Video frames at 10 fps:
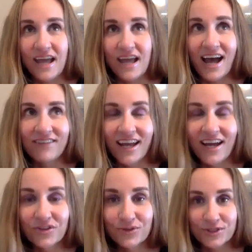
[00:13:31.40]
having
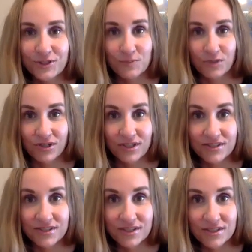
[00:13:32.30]
had those
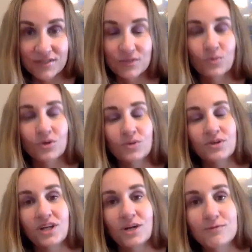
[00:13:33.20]
experiences were
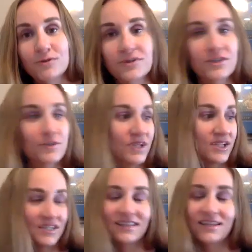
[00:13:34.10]
really helpful in this,
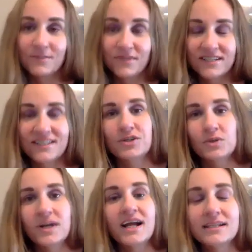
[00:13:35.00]
because it led me to say,
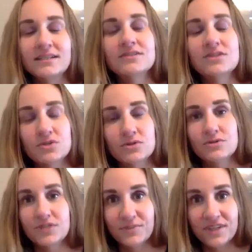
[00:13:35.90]
you know what, I need to
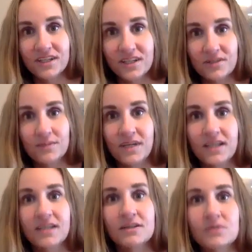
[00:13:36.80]
do something in here to
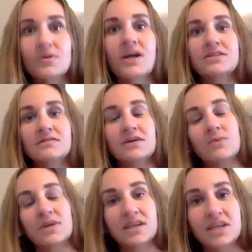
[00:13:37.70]
make it interactive.
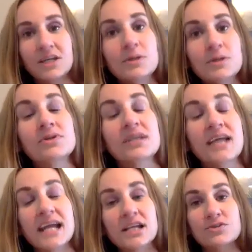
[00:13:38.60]
I want to keep people
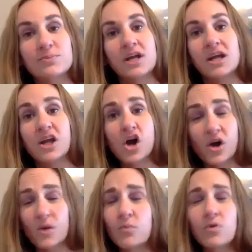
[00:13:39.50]
engaged, but I
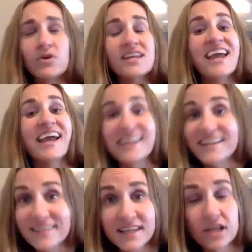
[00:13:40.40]
more than
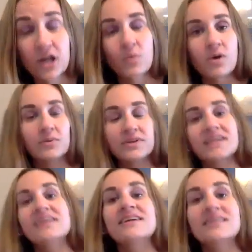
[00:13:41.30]
anything, I want, when
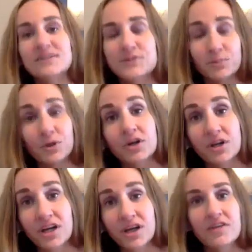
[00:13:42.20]
they get this book,
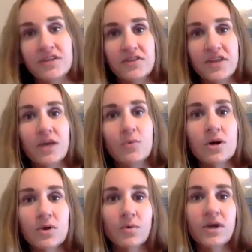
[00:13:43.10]
that they
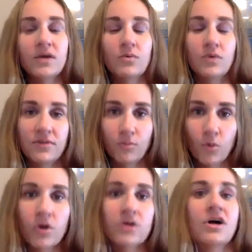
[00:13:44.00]
walk away with
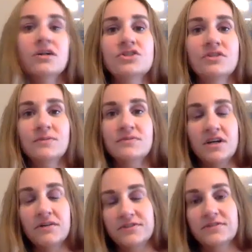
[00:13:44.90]
more knowledge of
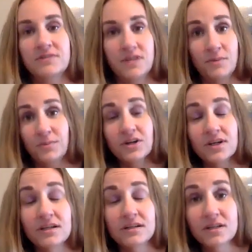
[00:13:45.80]
themselves,
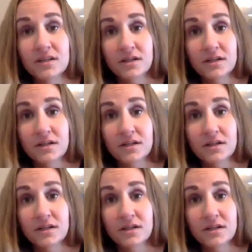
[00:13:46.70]
period.